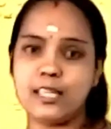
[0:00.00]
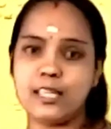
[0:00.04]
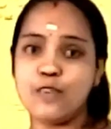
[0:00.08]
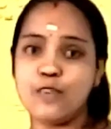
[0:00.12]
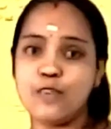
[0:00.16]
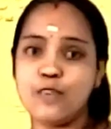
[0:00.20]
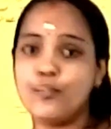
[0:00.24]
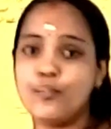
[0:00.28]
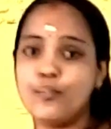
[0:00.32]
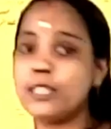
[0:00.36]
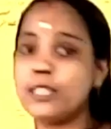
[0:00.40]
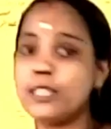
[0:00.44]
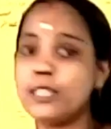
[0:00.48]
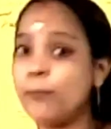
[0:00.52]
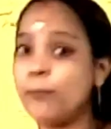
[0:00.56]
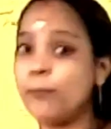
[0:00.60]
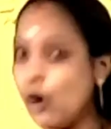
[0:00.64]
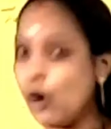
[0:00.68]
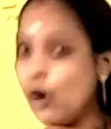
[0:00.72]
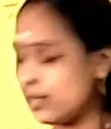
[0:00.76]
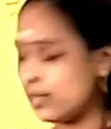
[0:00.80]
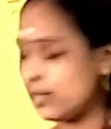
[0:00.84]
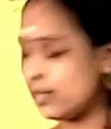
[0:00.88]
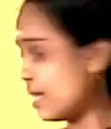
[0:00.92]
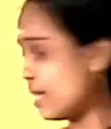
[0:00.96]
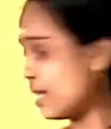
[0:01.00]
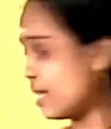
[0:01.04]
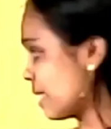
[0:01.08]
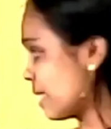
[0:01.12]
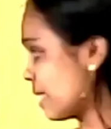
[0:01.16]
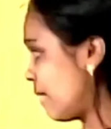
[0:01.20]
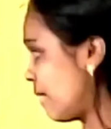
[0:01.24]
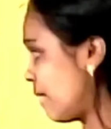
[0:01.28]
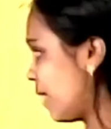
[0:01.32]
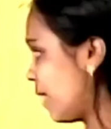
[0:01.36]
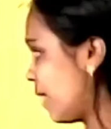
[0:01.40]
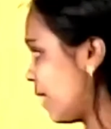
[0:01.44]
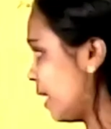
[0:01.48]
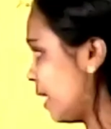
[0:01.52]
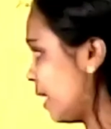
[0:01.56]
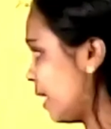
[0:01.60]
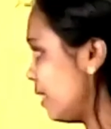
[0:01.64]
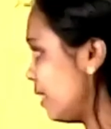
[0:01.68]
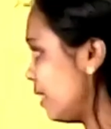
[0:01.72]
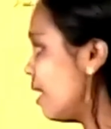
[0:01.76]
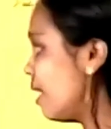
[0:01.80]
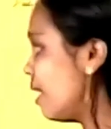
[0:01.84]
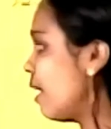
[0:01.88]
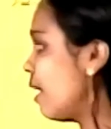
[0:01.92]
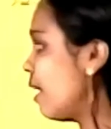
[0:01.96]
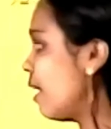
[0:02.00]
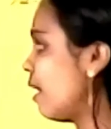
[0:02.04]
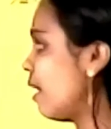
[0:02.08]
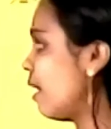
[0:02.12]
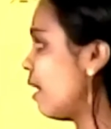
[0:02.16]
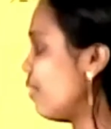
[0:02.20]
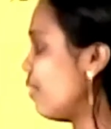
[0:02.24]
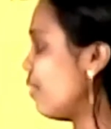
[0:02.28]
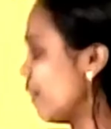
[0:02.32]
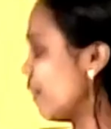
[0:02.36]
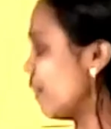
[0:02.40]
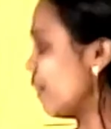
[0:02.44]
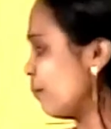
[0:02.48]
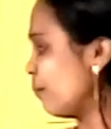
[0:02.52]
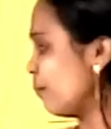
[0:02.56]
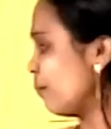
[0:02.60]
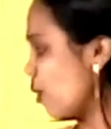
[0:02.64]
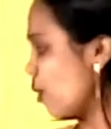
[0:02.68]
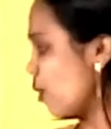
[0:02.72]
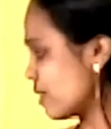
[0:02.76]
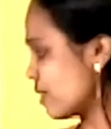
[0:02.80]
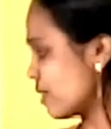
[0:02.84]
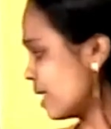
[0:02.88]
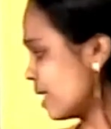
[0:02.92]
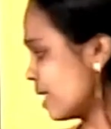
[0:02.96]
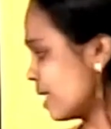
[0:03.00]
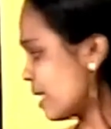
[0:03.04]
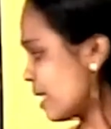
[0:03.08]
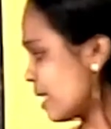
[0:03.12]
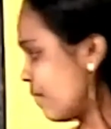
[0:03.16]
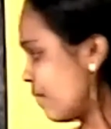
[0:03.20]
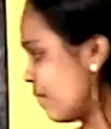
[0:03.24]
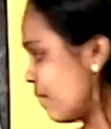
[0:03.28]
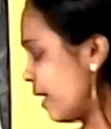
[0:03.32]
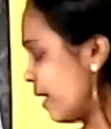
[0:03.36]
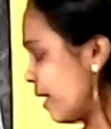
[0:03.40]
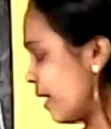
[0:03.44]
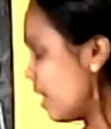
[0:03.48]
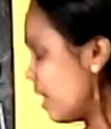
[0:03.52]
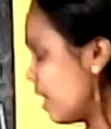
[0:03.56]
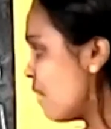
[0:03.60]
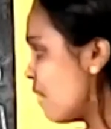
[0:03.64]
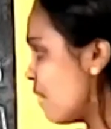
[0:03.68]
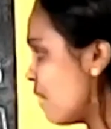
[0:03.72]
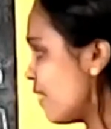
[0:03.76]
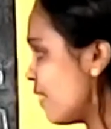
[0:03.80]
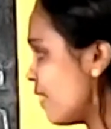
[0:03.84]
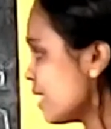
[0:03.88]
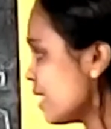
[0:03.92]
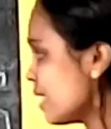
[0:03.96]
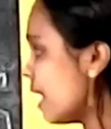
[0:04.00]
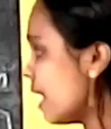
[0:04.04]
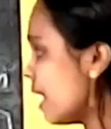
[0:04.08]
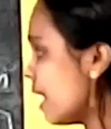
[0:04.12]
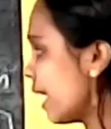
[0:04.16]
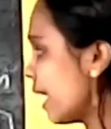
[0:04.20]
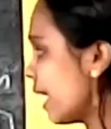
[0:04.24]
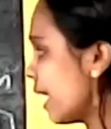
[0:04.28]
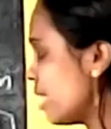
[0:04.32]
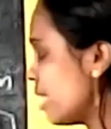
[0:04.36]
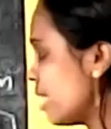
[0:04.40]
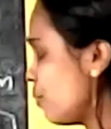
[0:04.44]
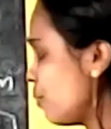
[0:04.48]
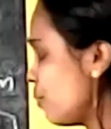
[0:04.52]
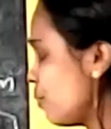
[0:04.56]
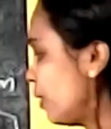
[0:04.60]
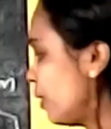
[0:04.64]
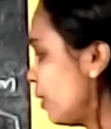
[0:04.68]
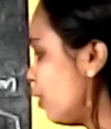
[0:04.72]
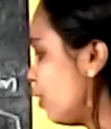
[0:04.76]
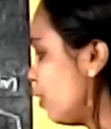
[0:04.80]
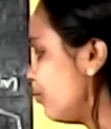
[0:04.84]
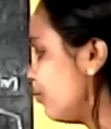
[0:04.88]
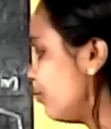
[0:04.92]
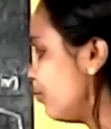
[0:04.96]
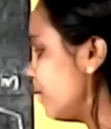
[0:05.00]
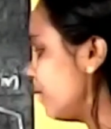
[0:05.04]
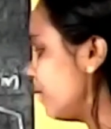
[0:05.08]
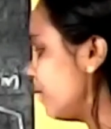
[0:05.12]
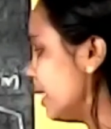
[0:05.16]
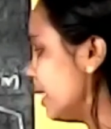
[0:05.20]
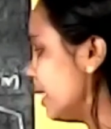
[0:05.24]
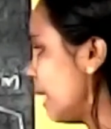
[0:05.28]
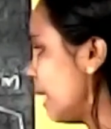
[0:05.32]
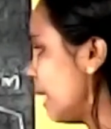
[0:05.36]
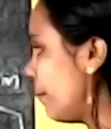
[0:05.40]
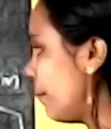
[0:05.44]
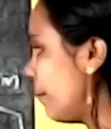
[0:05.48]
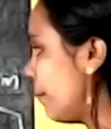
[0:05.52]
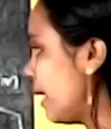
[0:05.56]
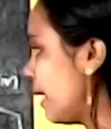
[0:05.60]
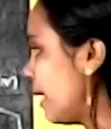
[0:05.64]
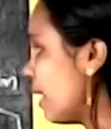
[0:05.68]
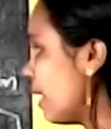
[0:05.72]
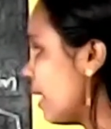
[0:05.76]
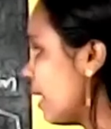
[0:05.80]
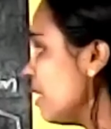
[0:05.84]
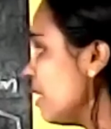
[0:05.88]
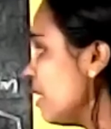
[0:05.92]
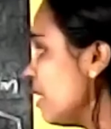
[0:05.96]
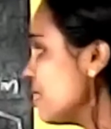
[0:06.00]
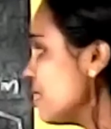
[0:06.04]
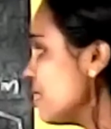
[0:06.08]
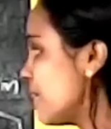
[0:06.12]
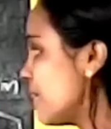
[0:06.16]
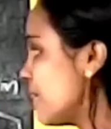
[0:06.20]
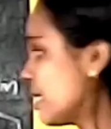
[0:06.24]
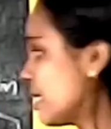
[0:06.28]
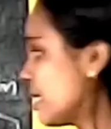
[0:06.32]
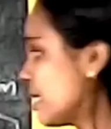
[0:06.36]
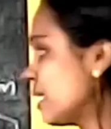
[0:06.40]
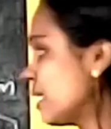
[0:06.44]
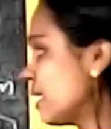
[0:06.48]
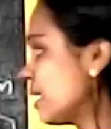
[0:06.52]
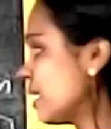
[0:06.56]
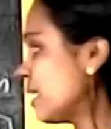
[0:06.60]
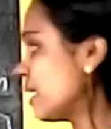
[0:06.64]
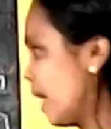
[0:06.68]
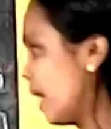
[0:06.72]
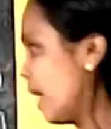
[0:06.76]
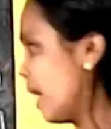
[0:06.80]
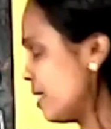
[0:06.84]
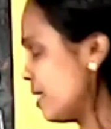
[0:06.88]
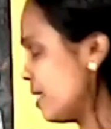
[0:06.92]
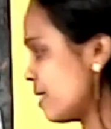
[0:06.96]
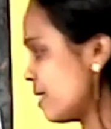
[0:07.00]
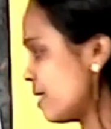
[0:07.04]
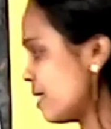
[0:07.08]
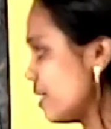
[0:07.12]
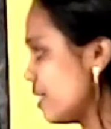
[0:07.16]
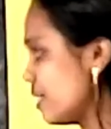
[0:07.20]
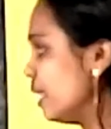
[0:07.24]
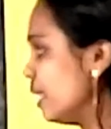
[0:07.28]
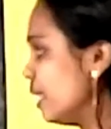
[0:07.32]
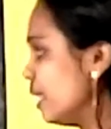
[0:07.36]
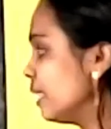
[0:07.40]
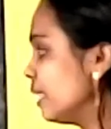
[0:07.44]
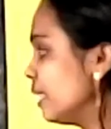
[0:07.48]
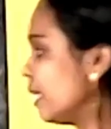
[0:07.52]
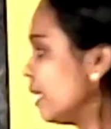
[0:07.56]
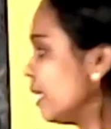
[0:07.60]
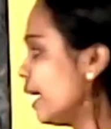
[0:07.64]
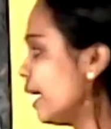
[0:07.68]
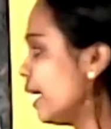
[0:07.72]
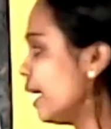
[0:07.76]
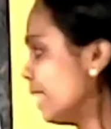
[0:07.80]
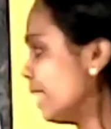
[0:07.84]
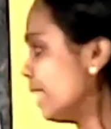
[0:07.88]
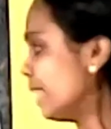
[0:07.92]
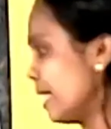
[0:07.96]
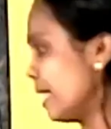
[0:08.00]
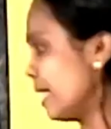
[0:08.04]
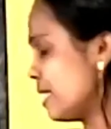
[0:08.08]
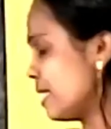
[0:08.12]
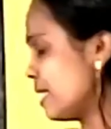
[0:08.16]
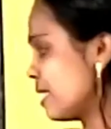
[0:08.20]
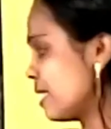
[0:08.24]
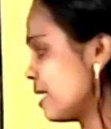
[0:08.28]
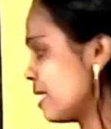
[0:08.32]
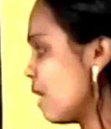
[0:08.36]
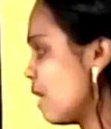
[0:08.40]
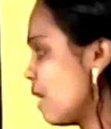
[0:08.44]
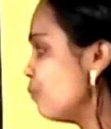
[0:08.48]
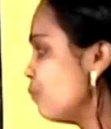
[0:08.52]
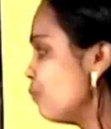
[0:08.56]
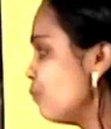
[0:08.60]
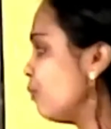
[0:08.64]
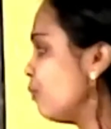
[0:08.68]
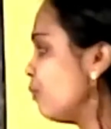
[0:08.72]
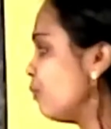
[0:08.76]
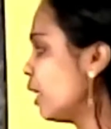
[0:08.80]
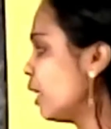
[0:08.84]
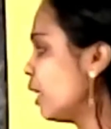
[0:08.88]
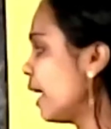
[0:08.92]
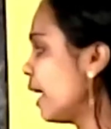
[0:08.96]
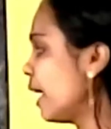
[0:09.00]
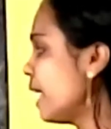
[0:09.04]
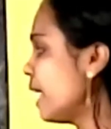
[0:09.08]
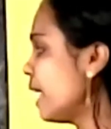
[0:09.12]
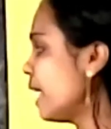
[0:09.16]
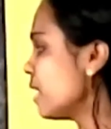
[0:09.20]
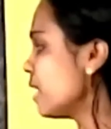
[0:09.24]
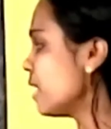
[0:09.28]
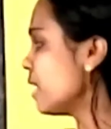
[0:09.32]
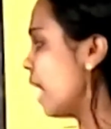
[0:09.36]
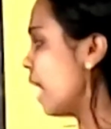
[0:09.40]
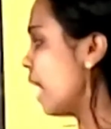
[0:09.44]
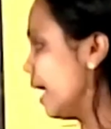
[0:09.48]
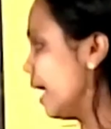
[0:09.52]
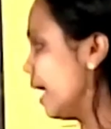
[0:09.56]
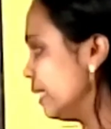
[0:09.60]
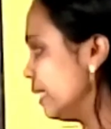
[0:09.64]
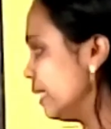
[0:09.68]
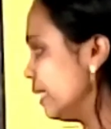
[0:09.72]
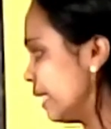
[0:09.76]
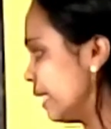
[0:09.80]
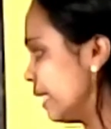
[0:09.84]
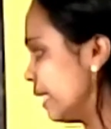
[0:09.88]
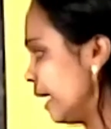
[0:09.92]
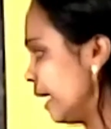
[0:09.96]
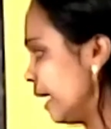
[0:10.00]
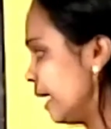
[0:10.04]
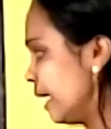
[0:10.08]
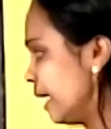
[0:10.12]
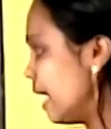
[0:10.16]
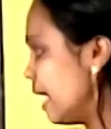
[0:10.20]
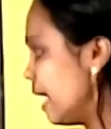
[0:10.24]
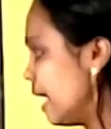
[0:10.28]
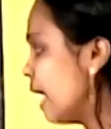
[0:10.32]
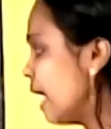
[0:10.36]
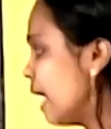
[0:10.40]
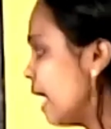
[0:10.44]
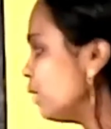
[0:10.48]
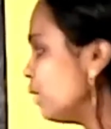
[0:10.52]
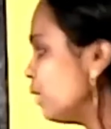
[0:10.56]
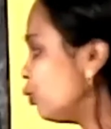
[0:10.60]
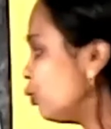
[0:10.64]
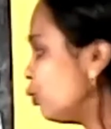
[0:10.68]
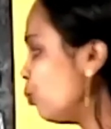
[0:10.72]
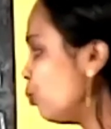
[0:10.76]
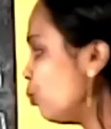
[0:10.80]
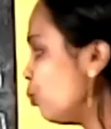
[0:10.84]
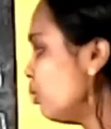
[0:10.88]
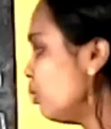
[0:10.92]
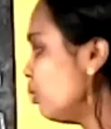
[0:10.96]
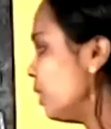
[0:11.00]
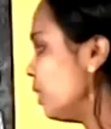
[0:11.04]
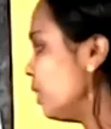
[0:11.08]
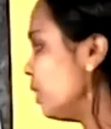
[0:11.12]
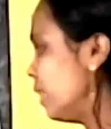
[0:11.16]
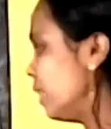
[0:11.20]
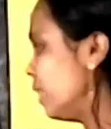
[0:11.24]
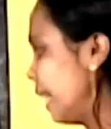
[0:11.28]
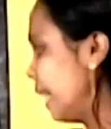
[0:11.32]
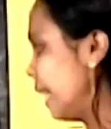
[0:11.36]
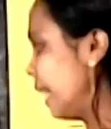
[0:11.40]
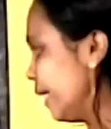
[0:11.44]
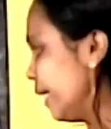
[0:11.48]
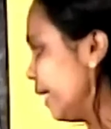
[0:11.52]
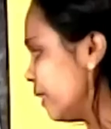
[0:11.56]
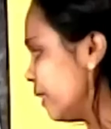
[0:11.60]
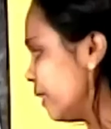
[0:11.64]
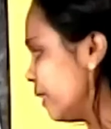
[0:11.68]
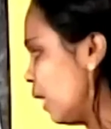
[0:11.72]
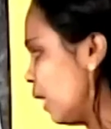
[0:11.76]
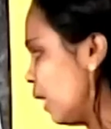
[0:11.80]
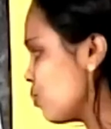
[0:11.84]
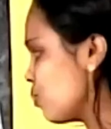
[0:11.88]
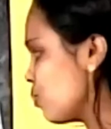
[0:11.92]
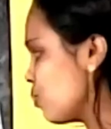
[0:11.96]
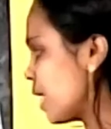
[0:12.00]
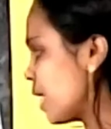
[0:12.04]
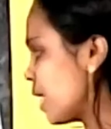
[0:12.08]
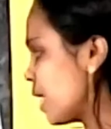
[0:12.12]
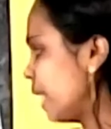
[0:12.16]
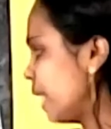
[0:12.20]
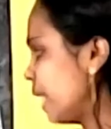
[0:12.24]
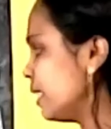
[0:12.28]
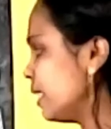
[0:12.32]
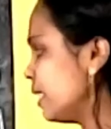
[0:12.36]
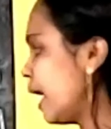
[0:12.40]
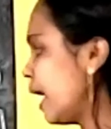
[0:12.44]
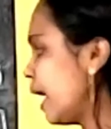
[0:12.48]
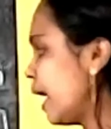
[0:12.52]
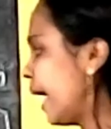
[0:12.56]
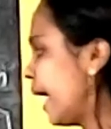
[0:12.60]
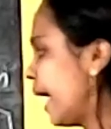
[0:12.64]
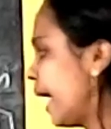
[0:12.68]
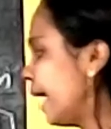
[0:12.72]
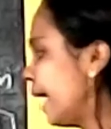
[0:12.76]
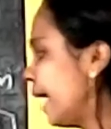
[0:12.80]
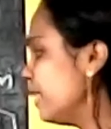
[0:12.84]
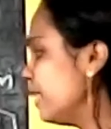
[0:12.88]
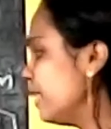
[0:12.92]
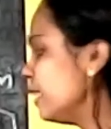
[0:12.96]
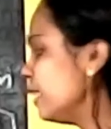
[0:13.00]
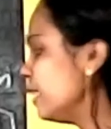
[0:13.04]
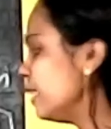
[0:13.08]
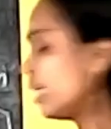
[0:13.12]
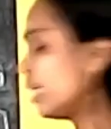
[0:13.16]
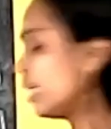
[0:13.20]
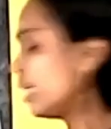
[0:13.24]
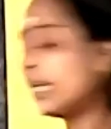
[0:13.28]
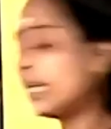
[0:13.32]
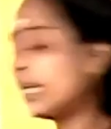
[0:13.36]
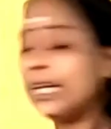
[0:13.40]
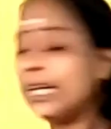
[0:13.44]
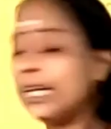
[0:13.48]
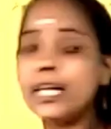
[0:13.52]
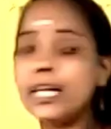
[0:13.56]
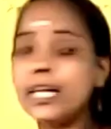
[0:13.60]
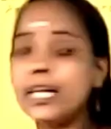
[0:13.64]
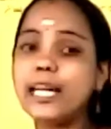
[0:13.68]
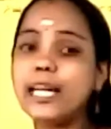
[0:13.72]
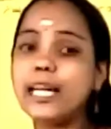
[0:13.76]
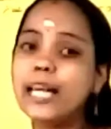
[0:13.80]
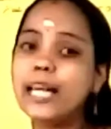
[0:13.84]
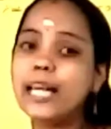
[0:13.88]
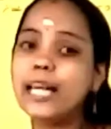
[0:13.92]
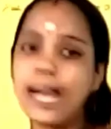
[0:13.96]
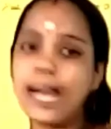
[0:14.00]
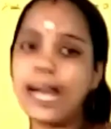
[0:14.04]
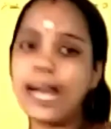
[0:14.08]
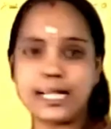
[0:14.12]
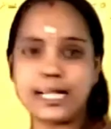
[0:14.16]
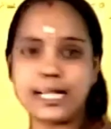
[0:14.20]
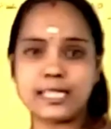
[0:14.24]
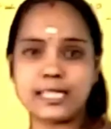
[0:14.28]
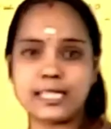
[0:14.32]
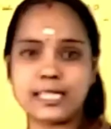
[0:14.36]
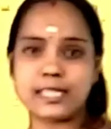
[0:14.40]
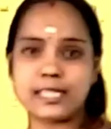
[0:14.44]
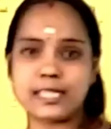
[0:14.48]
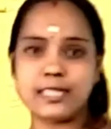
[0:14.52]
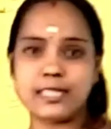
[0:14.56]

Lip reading: Which box is given? One box is given. What is the arrangement of that number? 6 ones, 3 tens, 4,800, 2 10,000 and 3 lakhs.